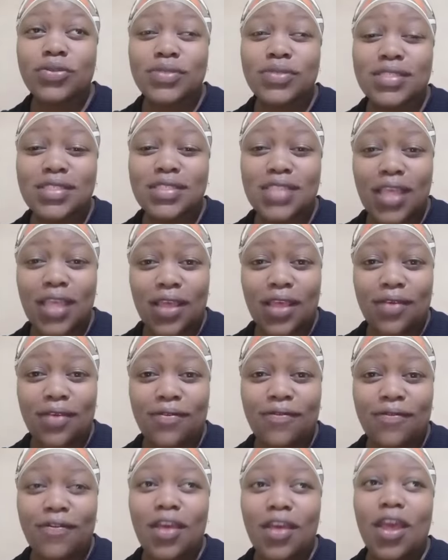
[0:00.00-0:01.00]
to
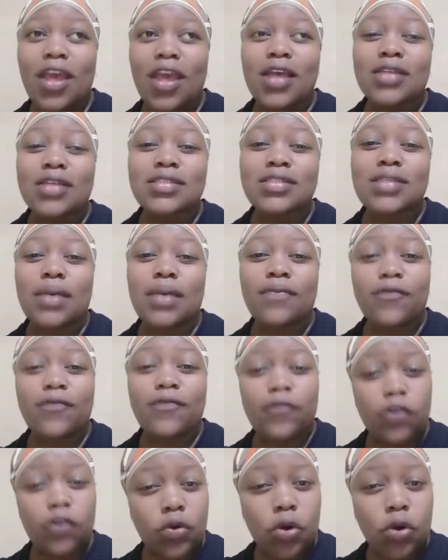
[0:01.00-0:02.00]
save some
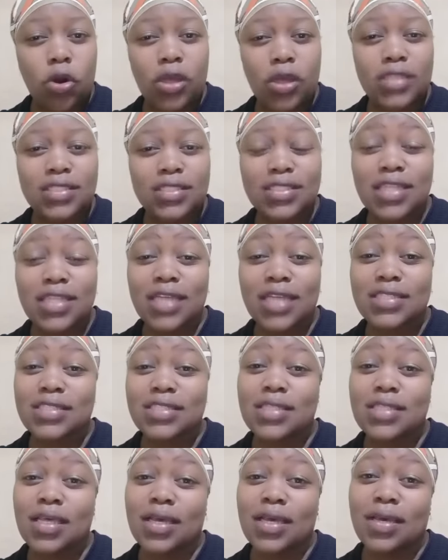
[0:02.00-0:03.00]
few coins,
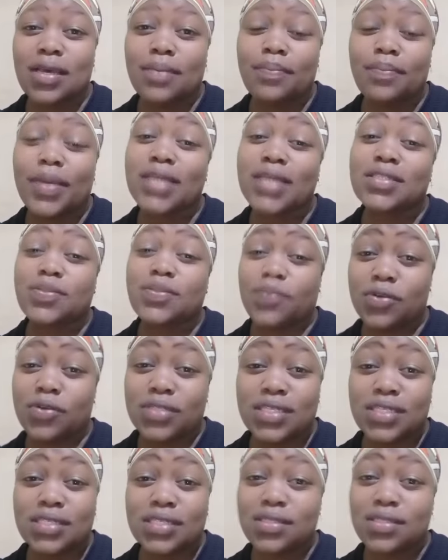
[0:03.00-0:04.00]
that's the best
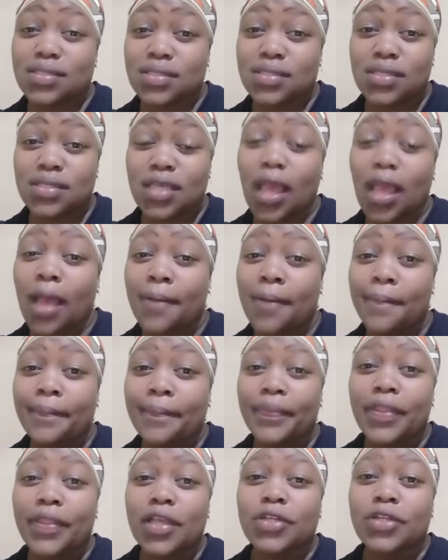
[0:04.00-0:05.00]
process, yeah,
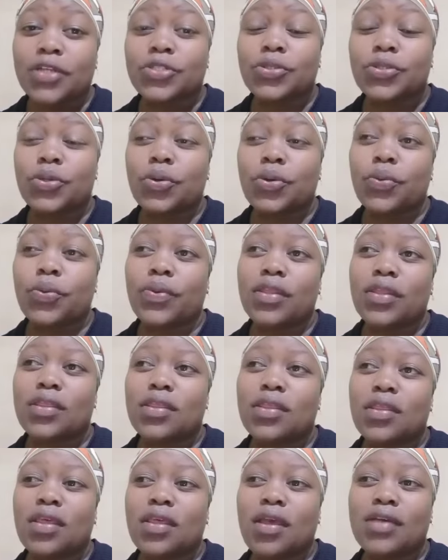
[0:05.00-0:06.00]
to go
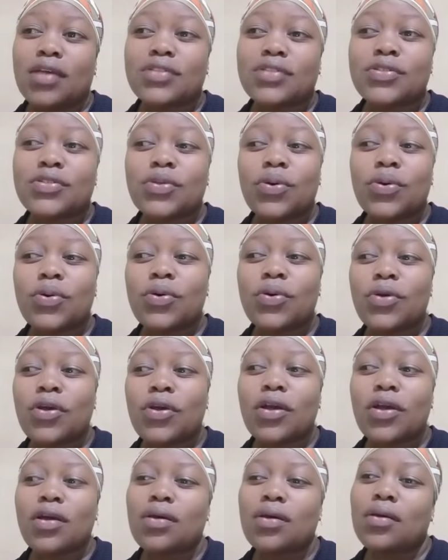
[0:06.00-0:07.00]
with. Yeah, so
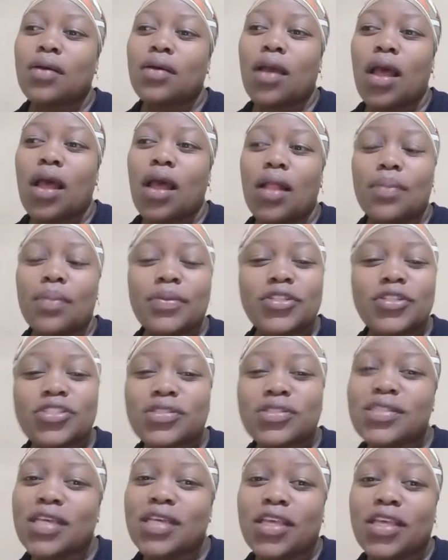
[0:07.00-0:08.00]
I'll be
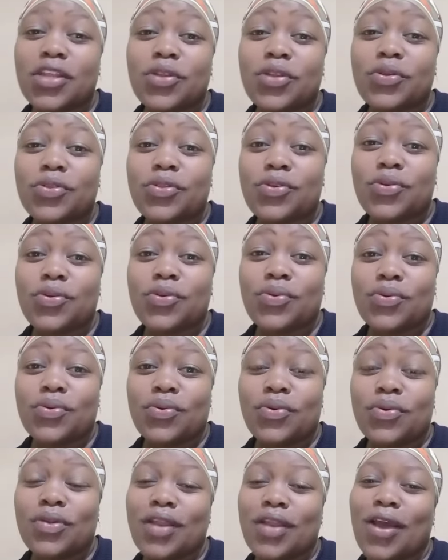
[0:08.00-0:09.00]
just taking you through
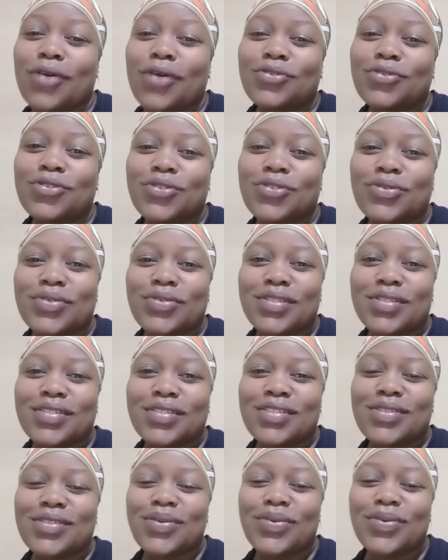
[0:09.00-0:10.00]
on how to do
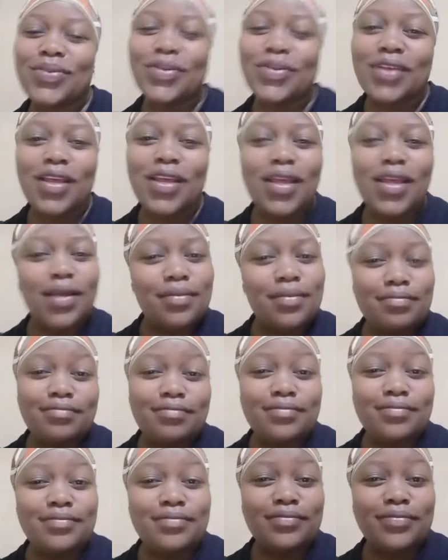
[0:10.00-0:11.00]
it. So
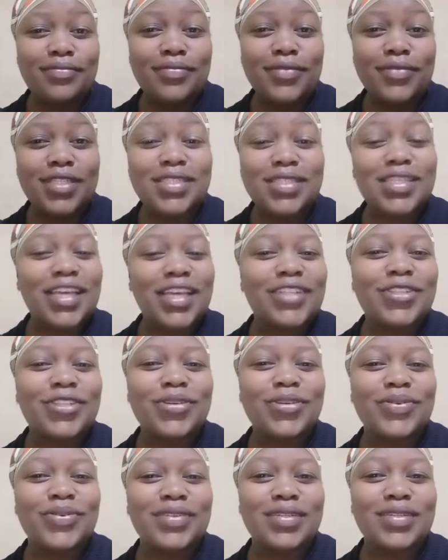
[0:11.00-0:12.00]
stay
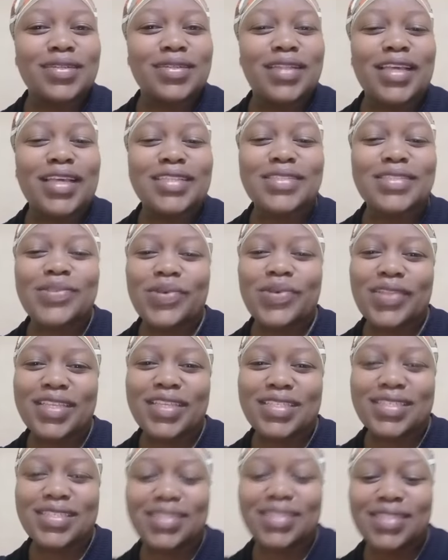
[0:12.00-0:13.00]
tuned. Let's do
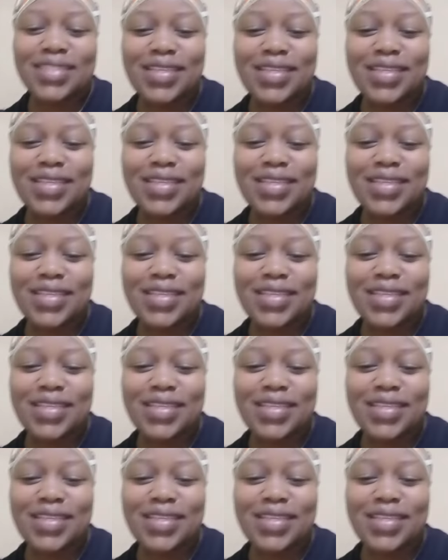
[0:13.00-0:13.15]
this.